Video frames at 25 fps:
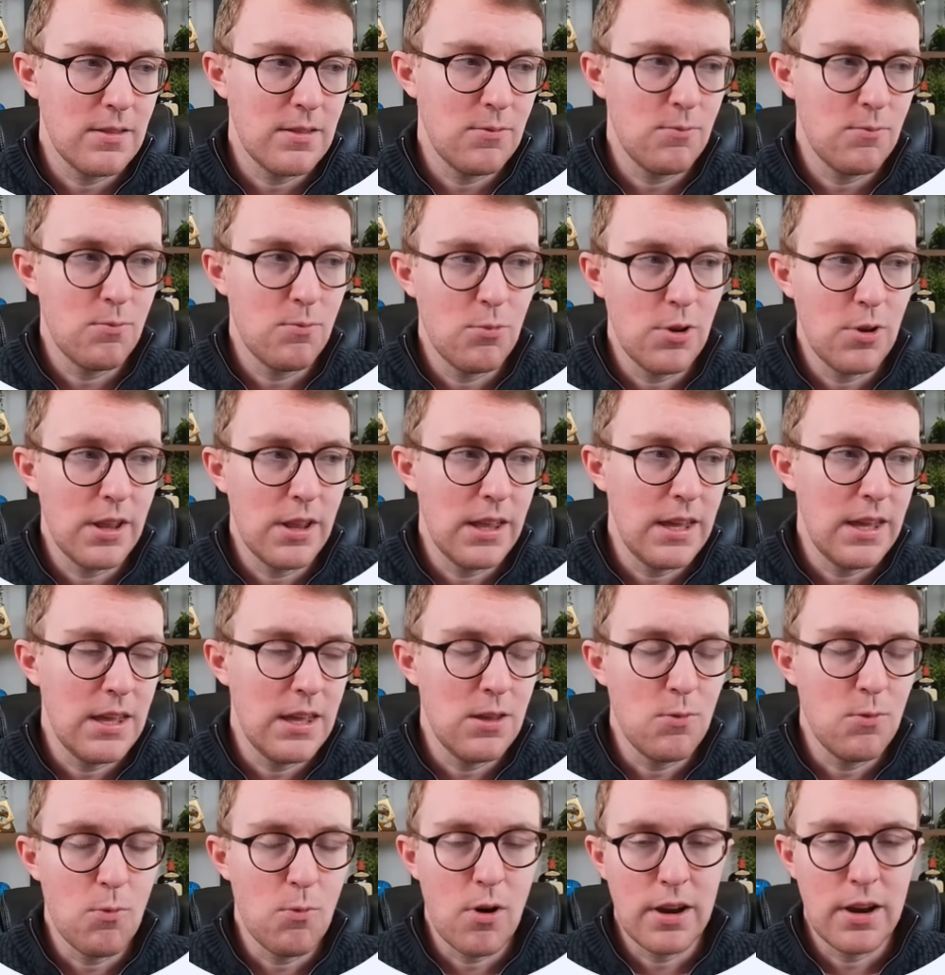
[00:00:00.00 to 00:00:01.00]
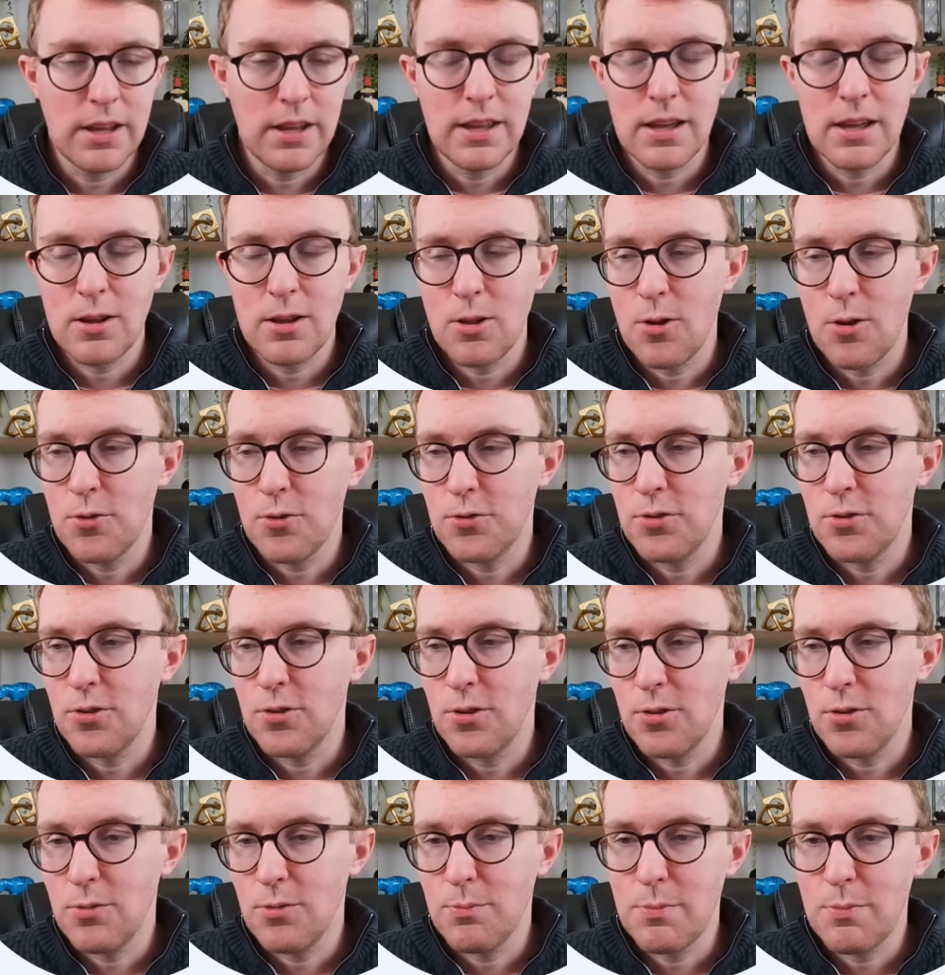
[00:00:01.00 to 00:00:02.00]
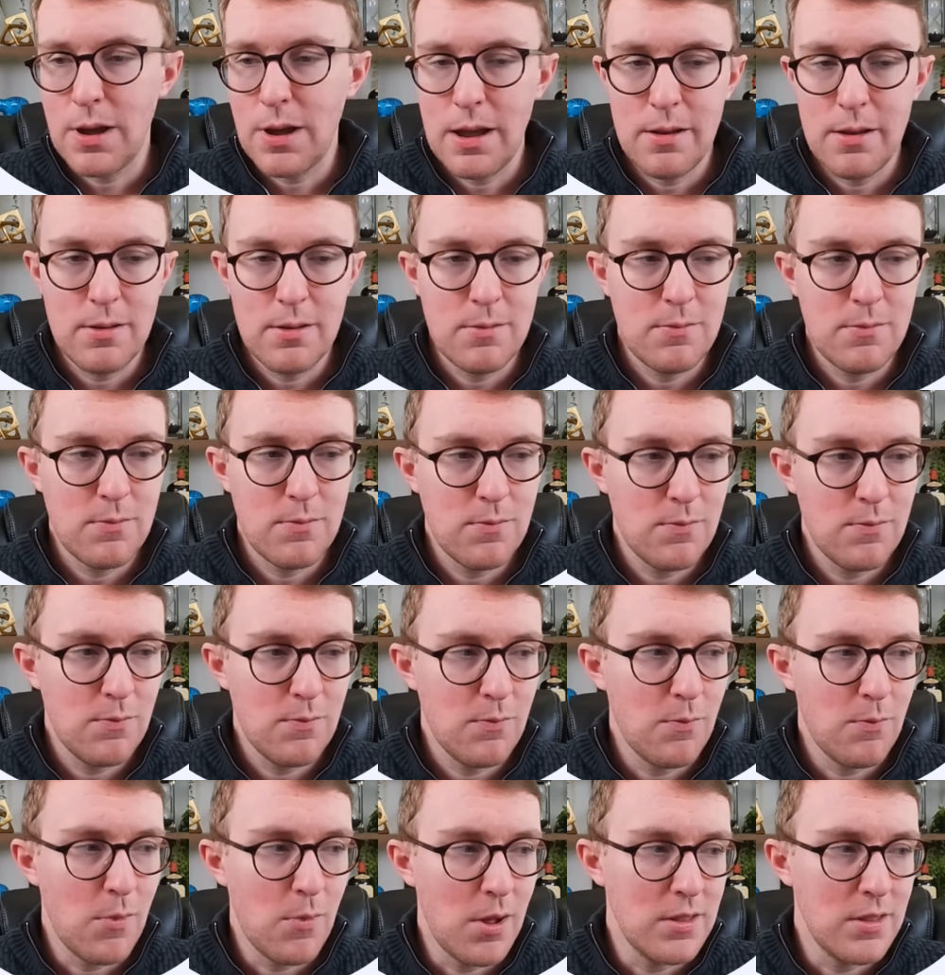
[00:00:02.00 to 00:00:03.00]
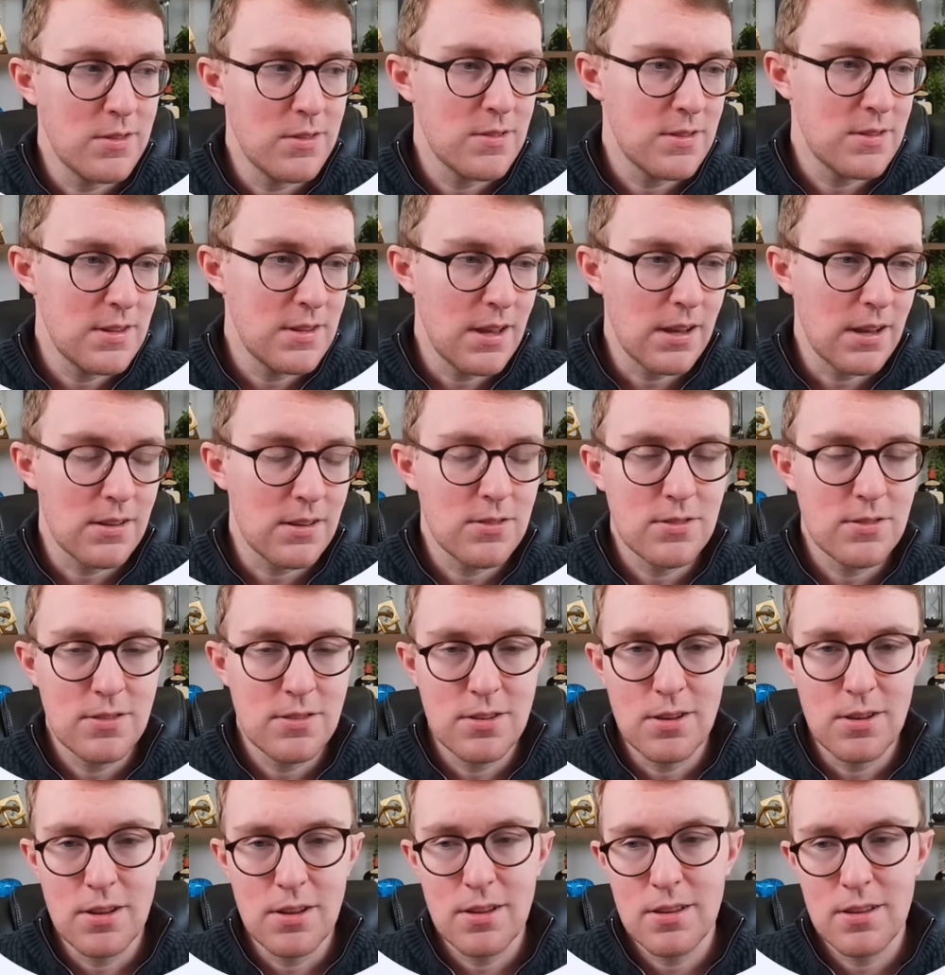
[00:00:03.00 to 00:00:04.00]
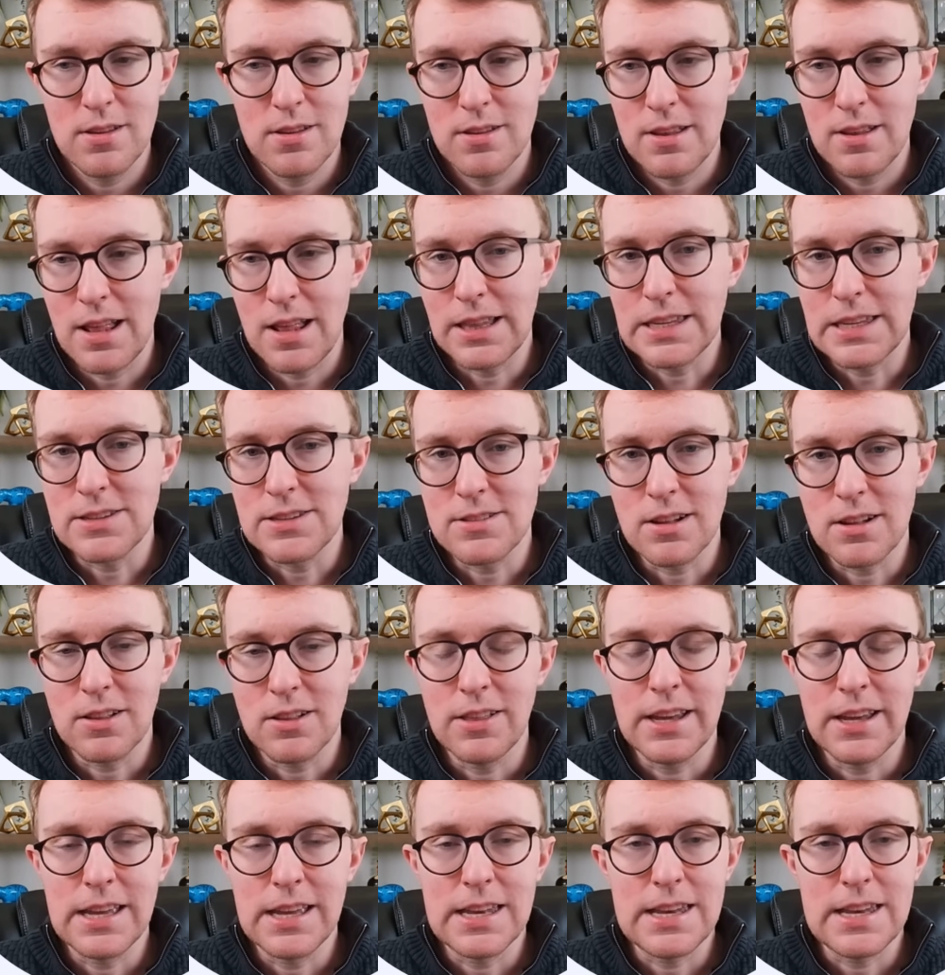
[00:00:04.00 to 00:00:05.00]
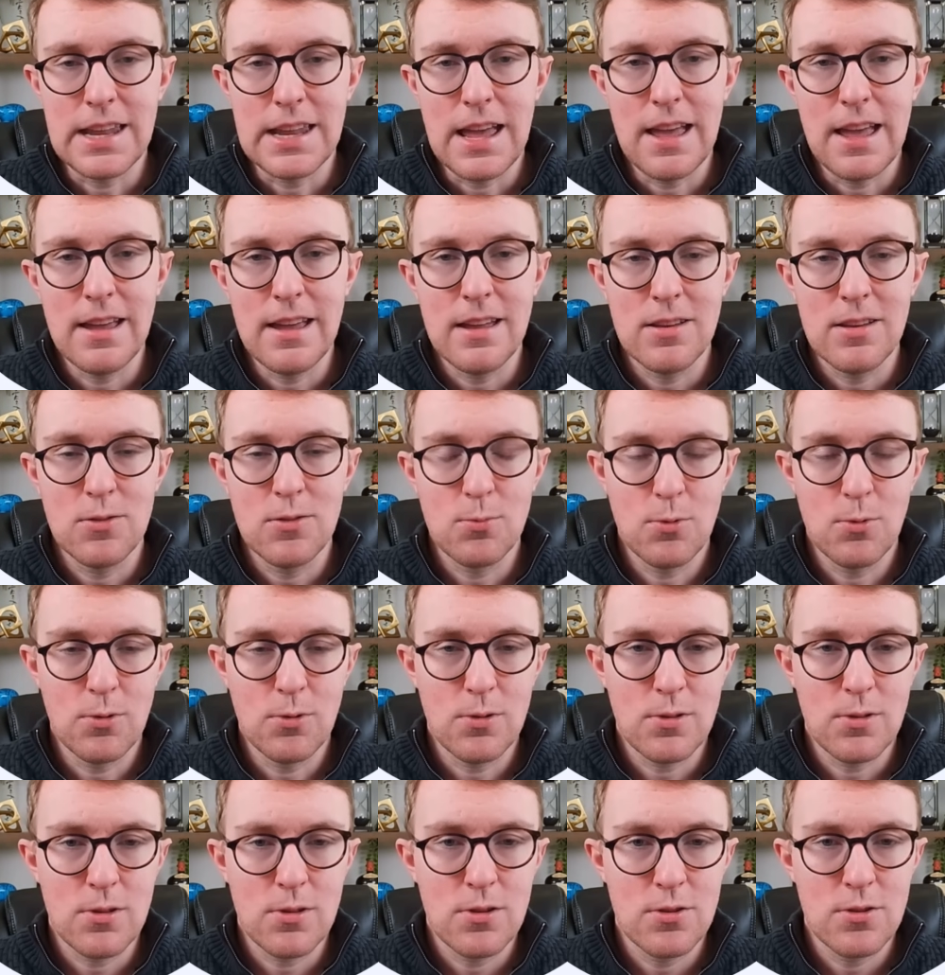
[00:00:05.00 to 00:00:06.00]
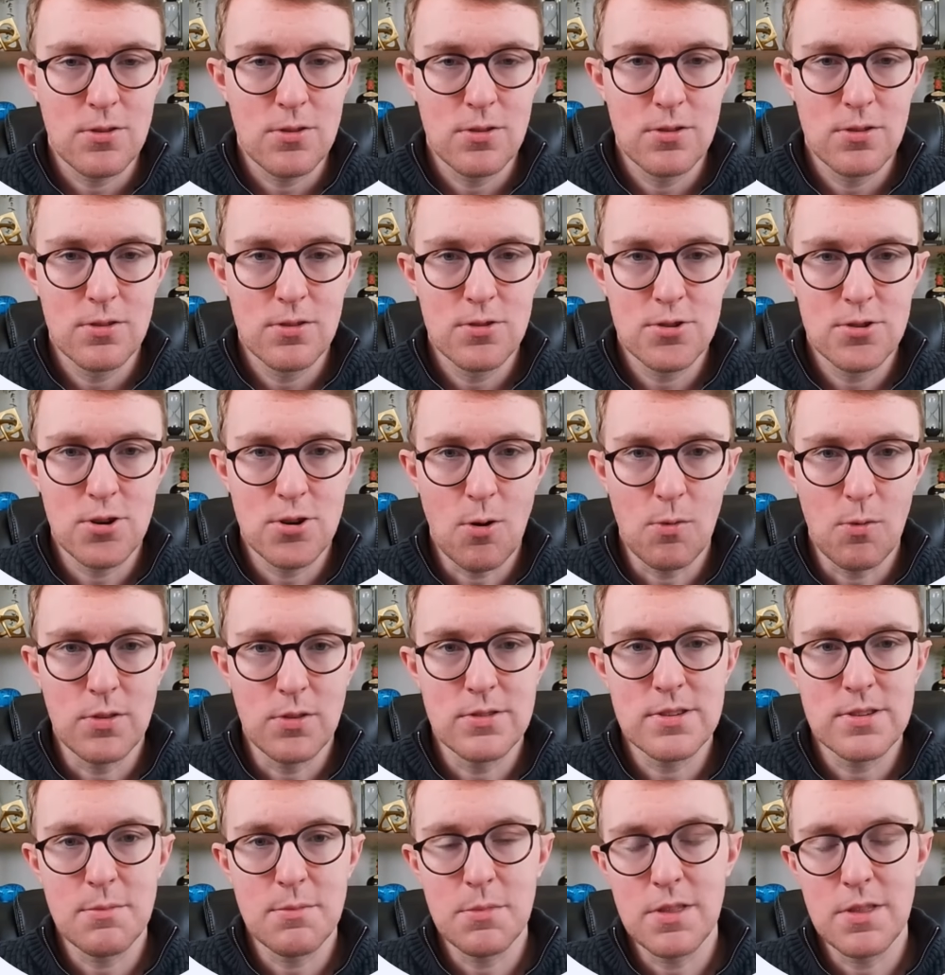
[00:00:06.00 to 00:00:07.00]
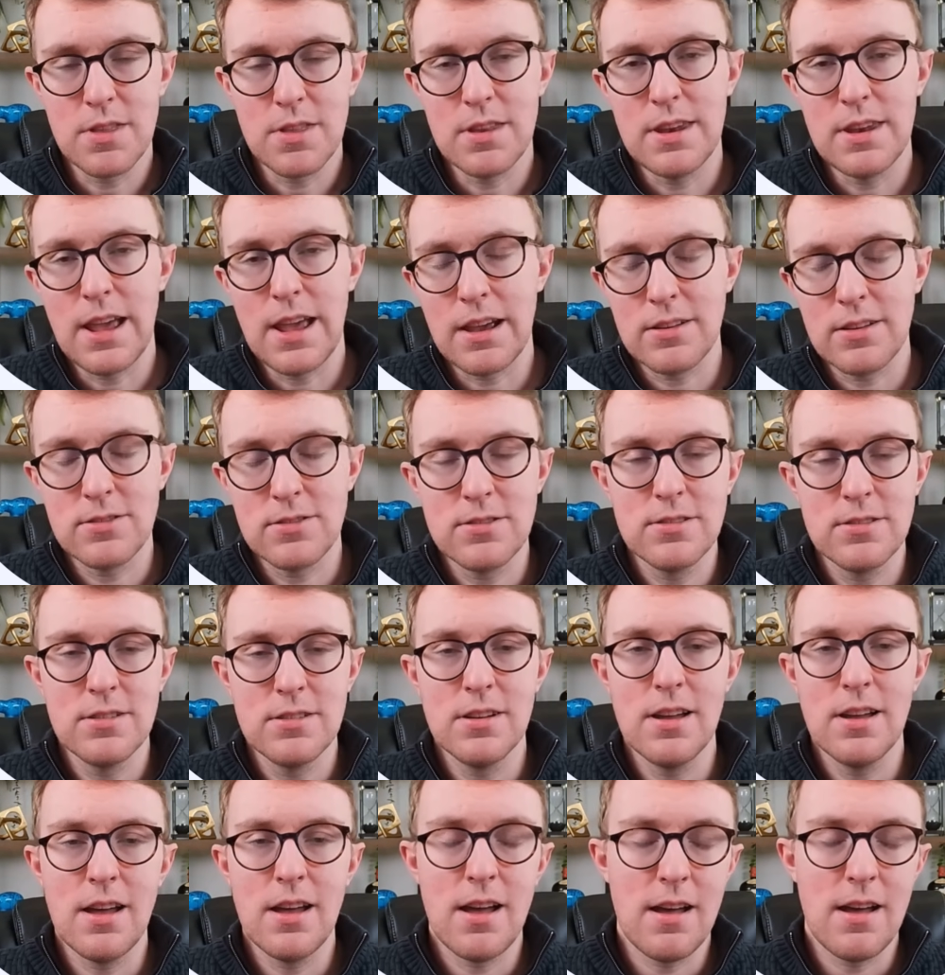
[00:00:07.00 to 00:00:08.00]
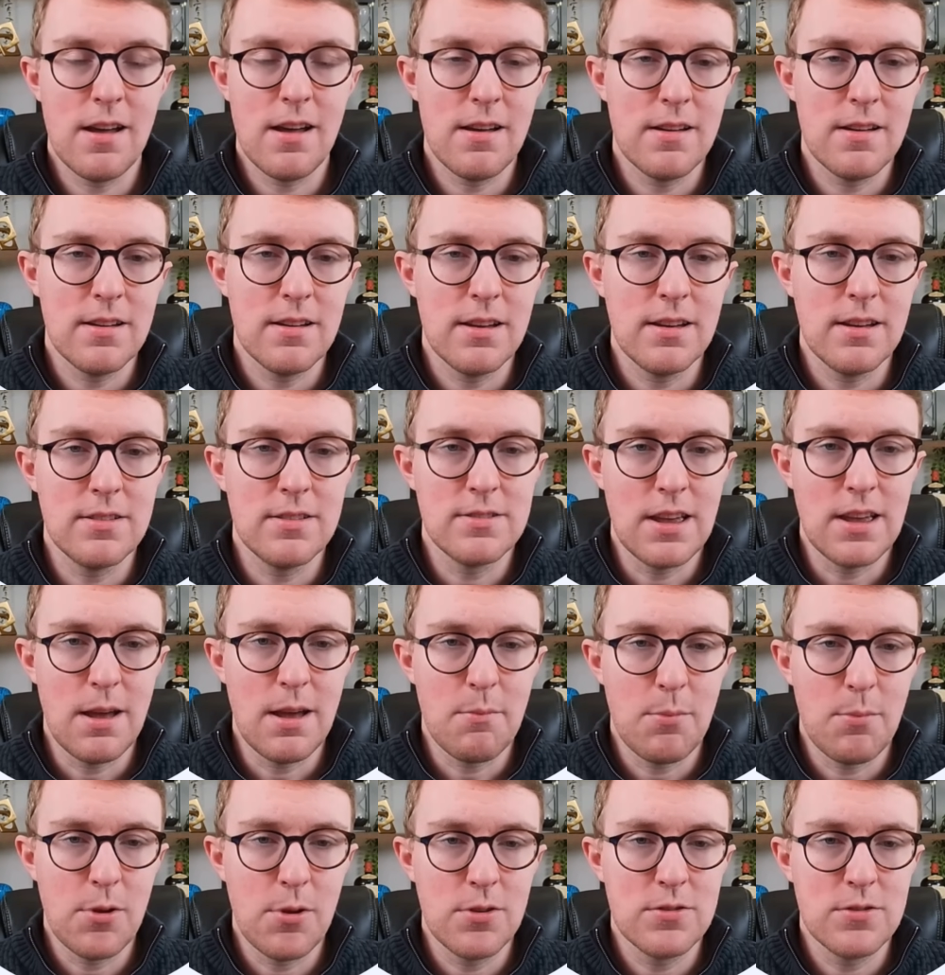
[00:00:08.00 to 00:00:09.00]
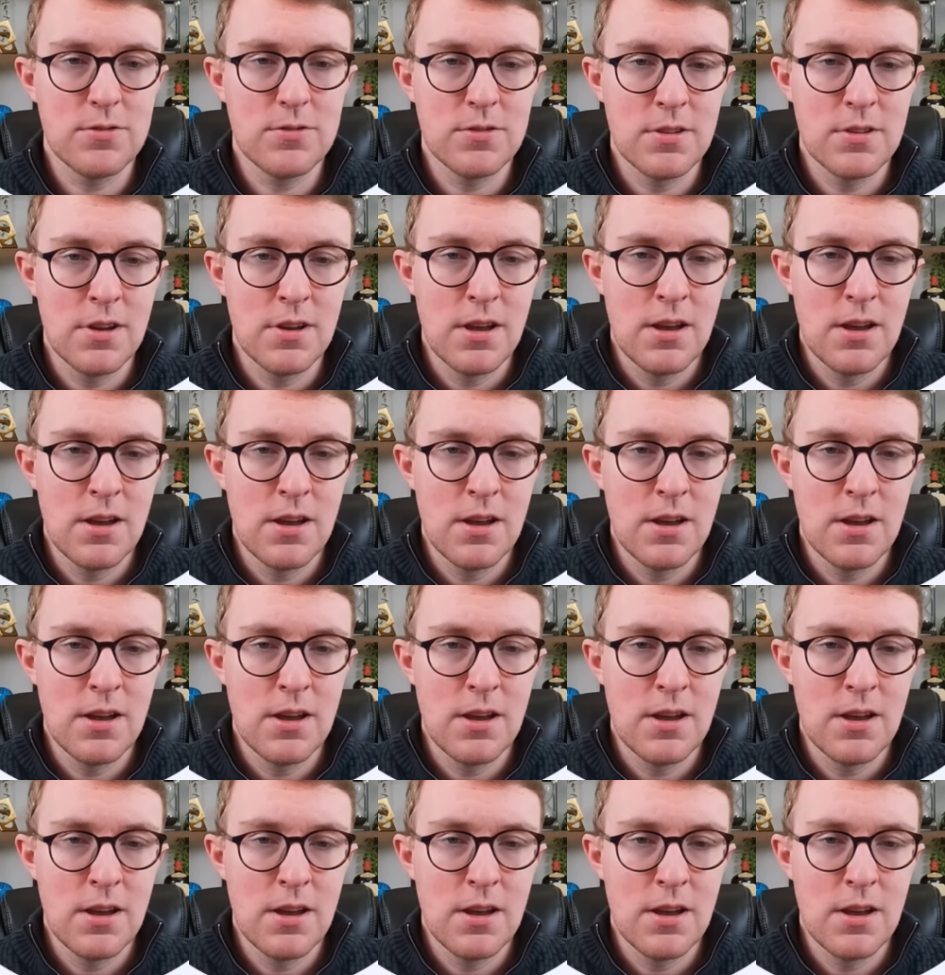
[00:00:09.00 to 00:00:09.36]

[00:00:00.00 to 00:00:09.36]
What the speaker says: Really, you want to get closer by month 6 to at least a click a day, as we'll show in some of the next examples.